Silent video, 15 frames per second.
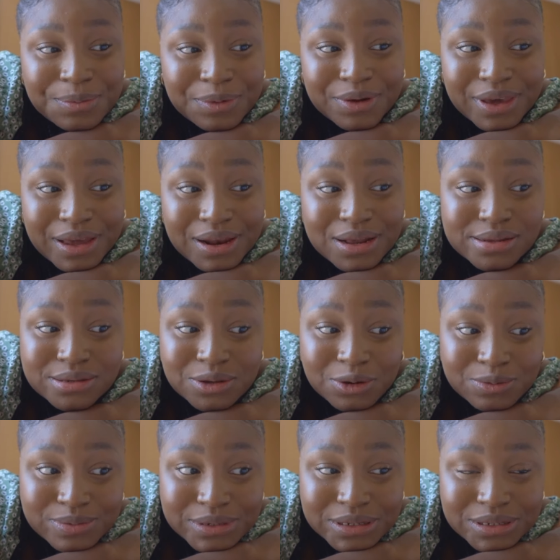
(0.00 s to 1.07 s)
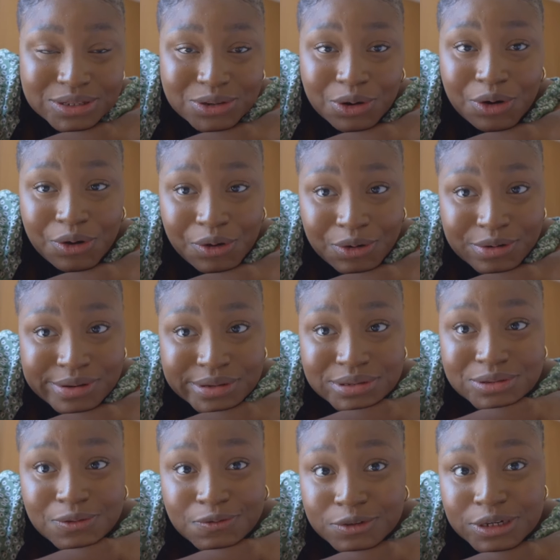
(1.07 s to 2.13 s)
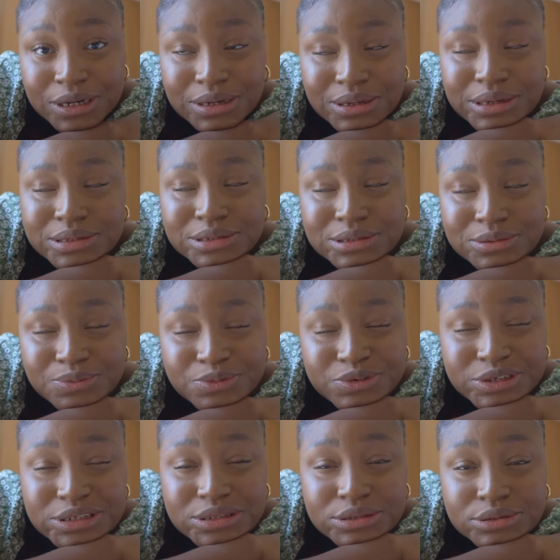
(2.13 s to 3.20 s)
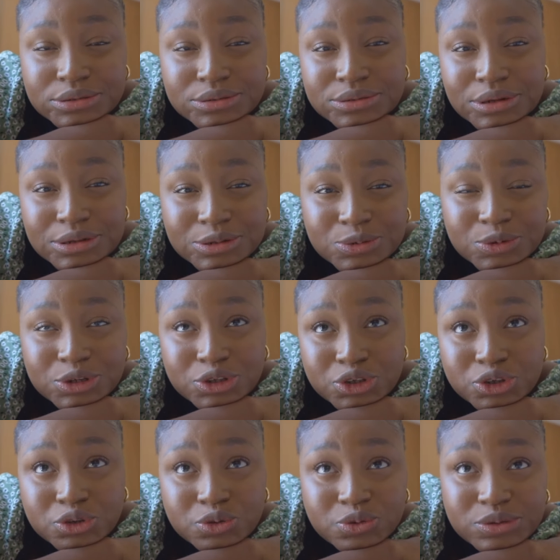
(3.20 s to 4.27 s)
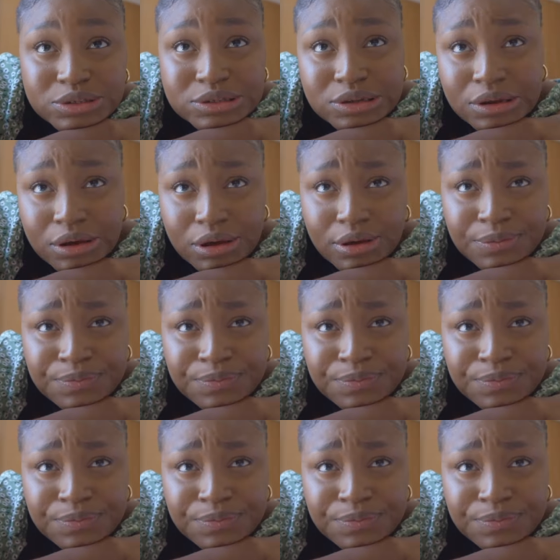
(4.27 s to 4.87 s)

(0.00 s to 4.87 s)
But yeah, that's the update. Your girl is officially getting braces next week Tuesday.